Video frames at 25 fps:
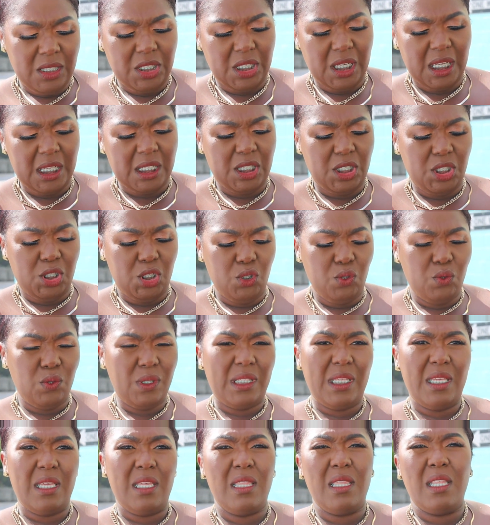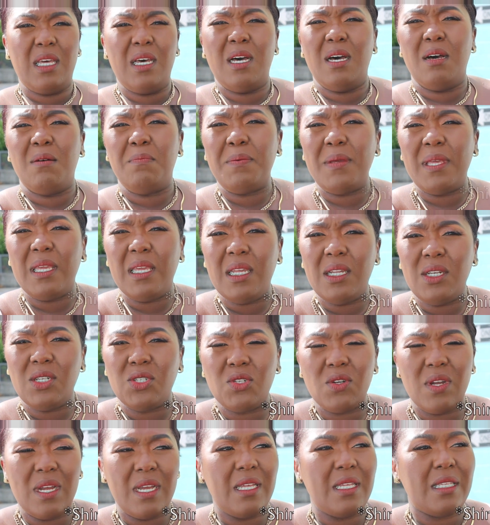just using the pink
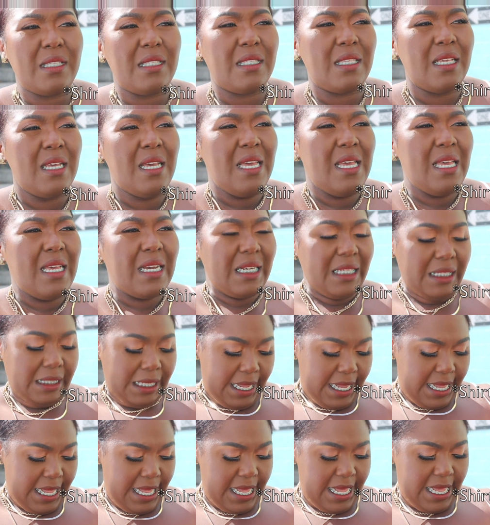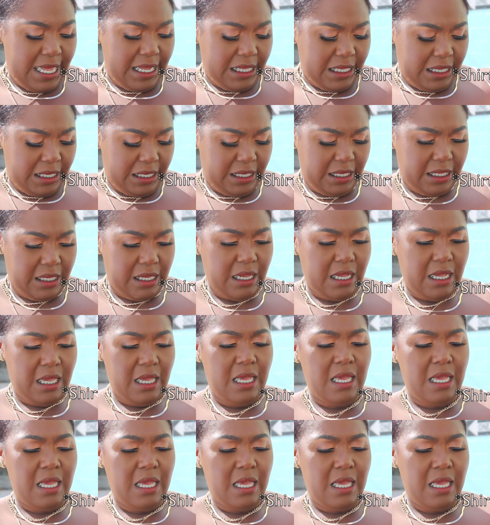dress because I asked